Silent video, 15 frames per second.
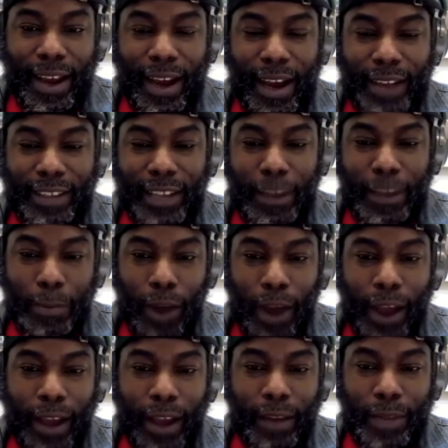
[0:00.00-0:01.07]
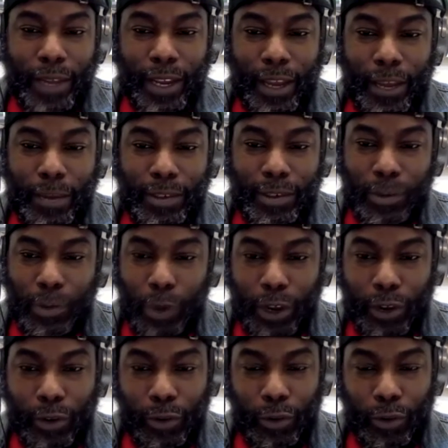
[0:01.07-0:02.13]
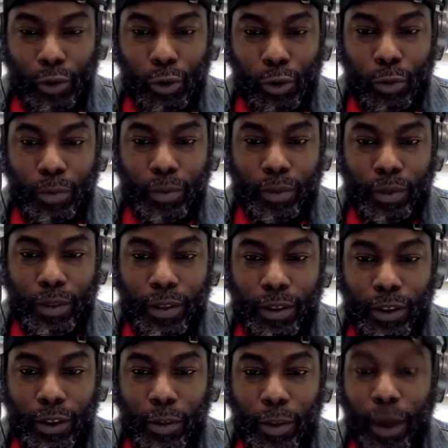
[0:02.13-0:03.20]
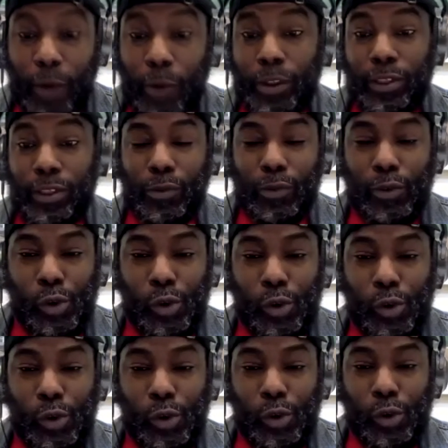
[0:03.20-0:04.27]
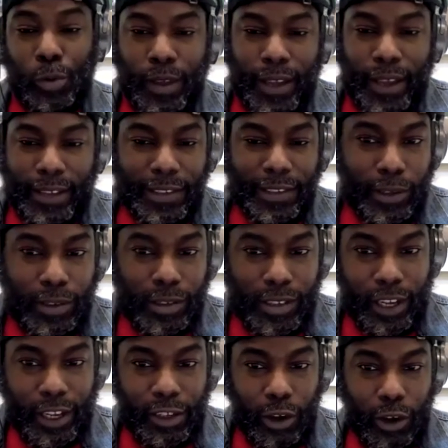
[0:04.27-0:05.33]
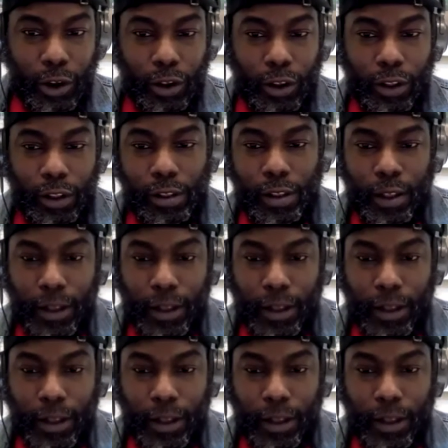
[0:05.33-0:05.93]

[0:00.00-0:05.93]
I take pride in being able to walk in a room, no matter what the room, and still stand tall.